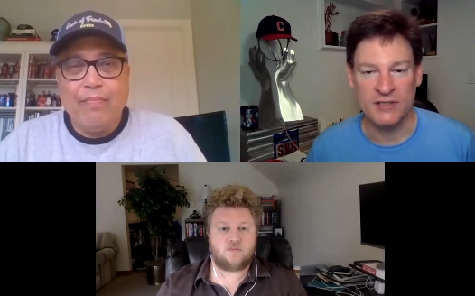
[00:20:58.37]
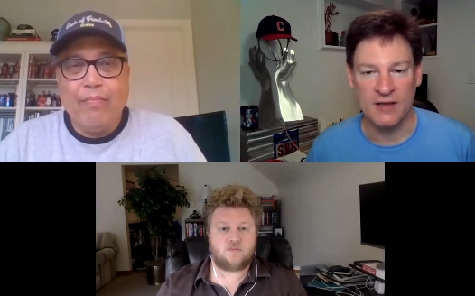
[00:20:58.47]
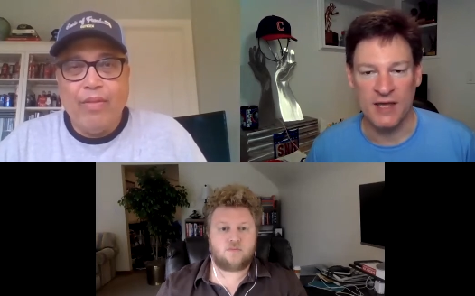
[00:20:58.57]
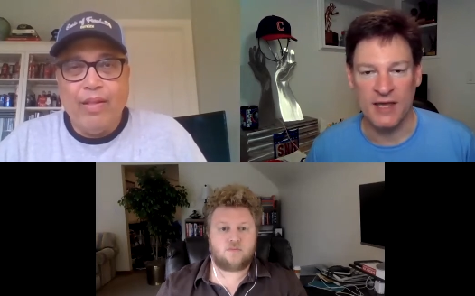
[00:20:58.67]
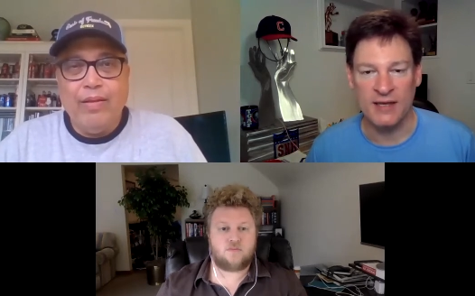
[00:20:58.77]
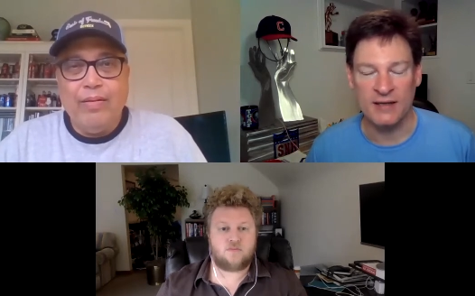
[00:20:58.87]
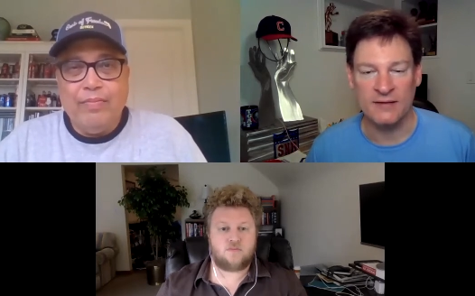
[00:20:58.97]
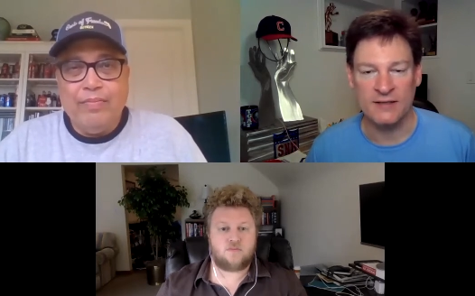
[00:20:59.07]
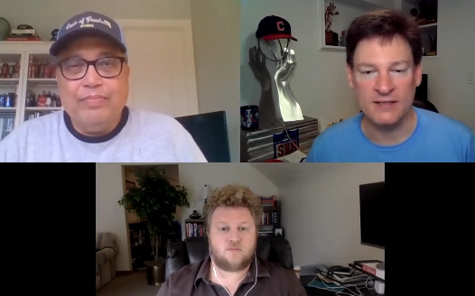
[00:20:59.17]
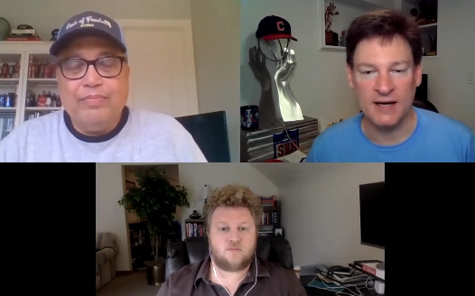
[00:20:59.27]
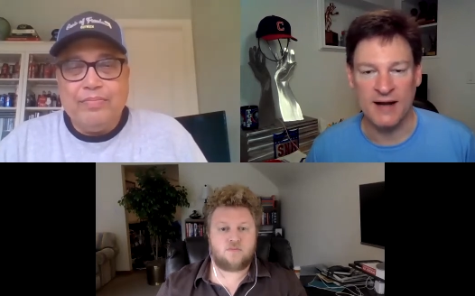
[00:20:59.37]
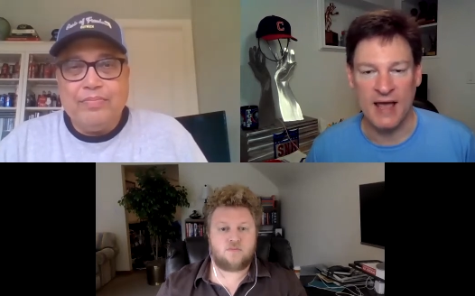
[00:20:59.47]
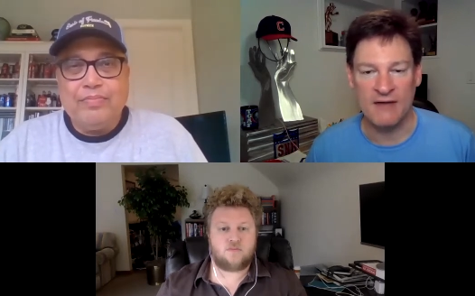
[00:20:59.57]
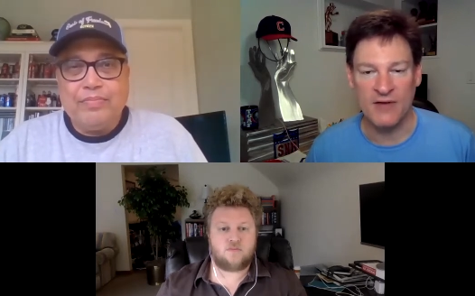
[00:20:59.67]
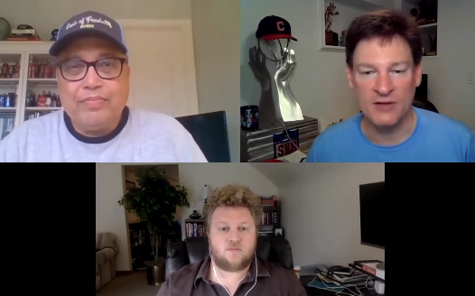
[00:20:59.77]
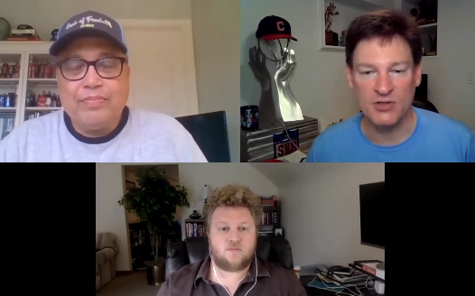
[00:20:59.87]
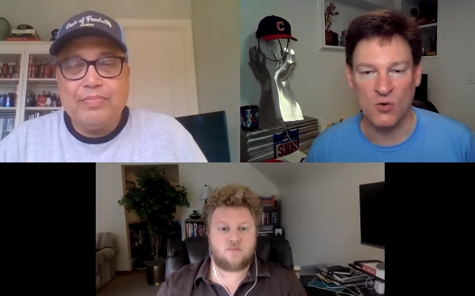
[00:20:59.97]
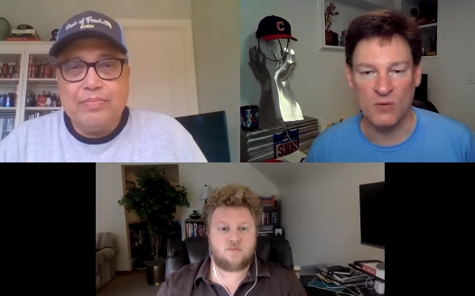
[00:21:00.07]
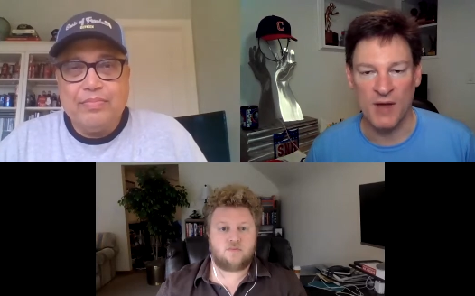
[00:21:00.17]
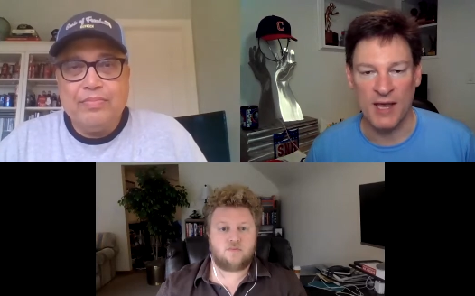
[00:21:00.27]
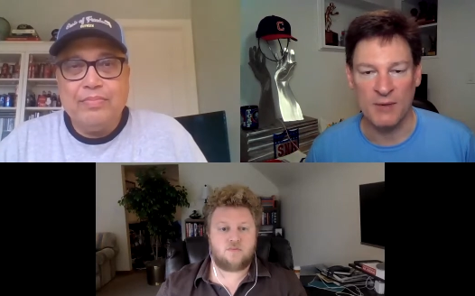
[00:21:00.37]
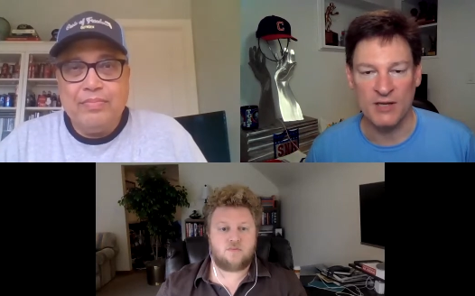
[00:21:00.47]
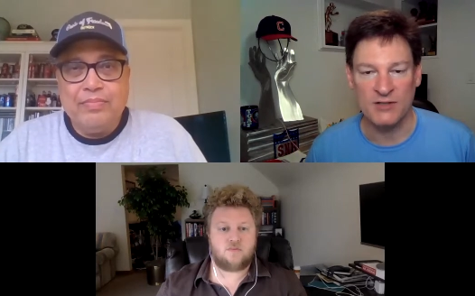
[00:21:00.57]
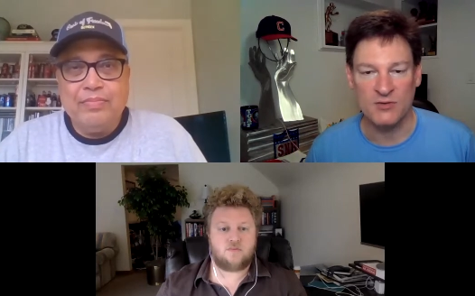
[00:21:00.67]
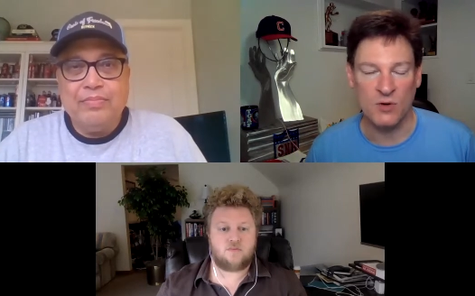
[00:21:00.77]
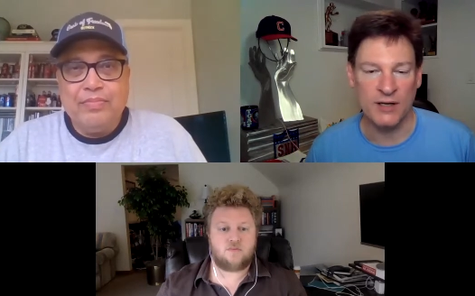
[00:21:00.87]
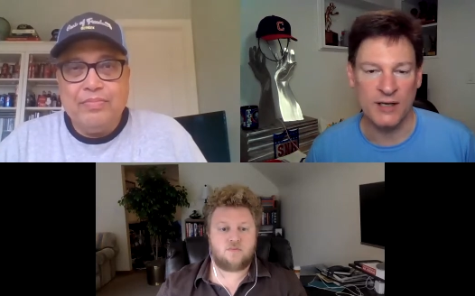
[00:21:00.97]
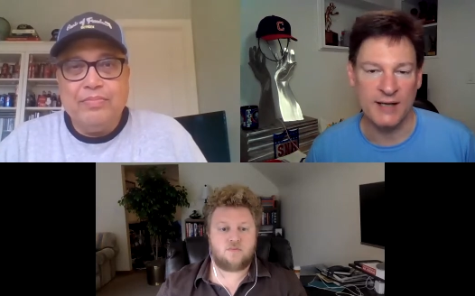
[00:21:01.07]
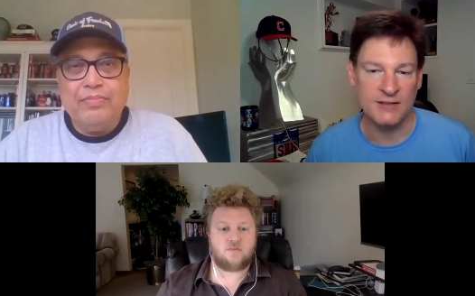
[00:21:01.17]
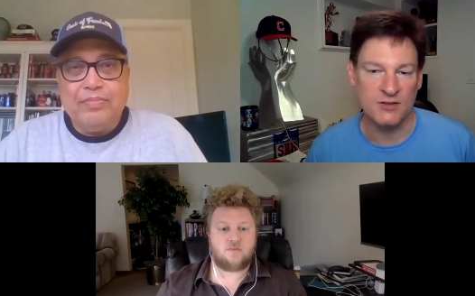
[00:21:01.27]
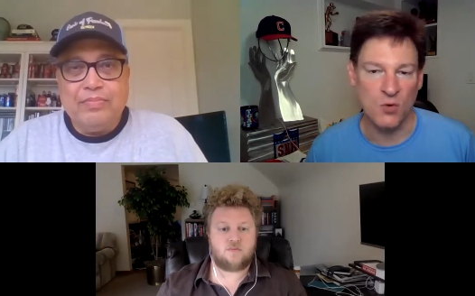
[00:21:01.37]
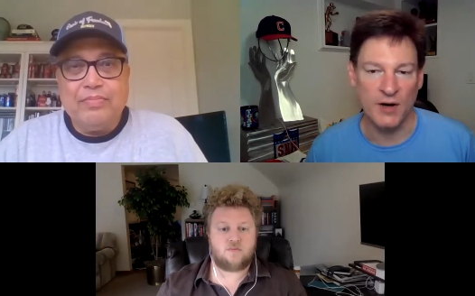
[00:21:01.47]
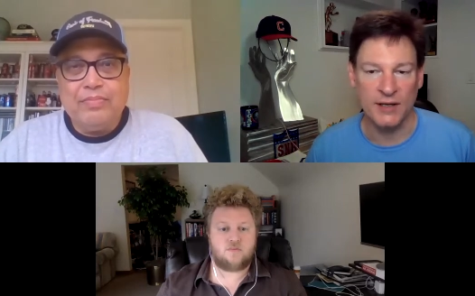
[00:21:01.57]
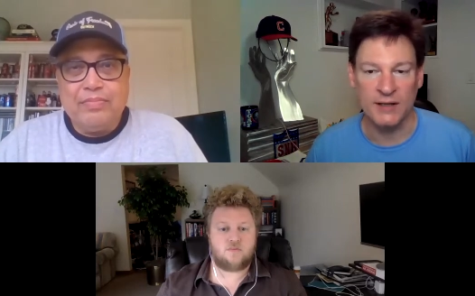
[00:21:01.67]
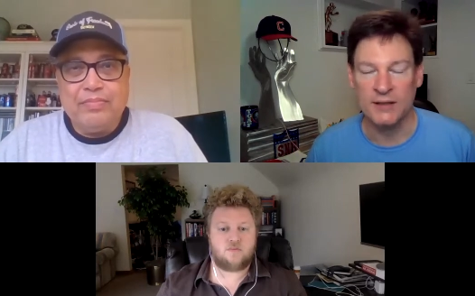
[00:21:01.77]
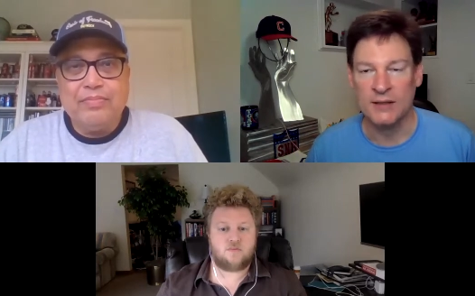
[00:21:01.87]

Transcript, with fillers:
Speaker 1: Uh, they, in the second half, outscored Miami 28 to 20.